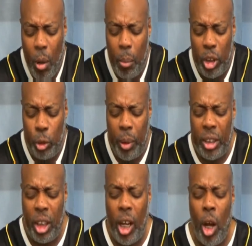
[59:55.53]
but
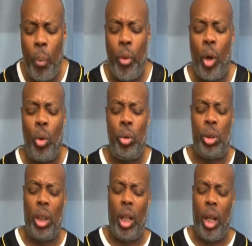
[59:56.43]
especially help
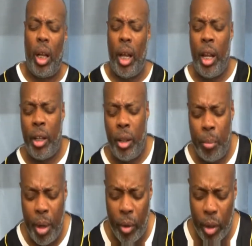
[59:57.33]
those in the
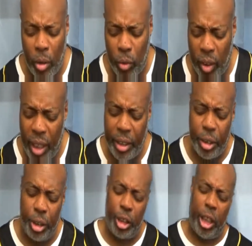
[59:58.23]
marital
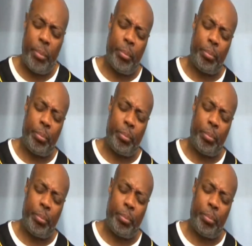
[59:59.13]
relationship.